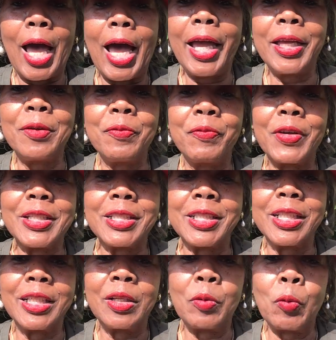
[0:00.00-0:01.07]

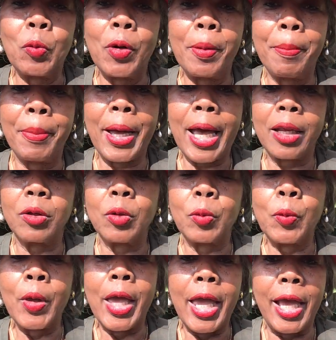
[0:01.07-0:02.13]
invested in 1
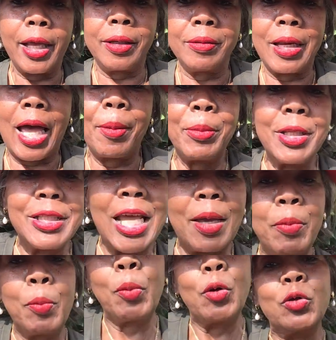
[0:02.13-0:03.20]
bottle, and I'm the
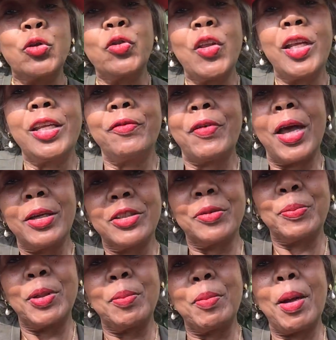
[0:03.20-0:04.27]
type of person that if I
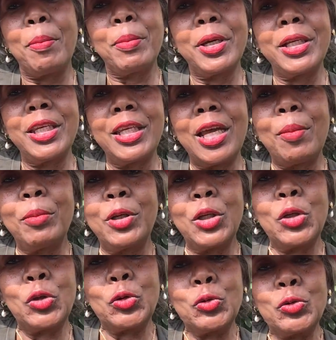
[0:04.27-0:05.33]
spend my money, I'm going
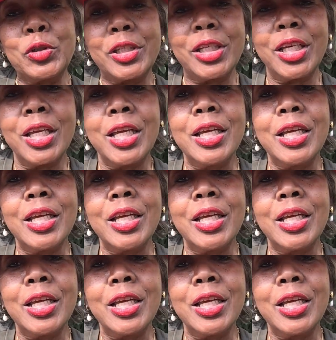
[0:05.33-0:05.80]
to use it.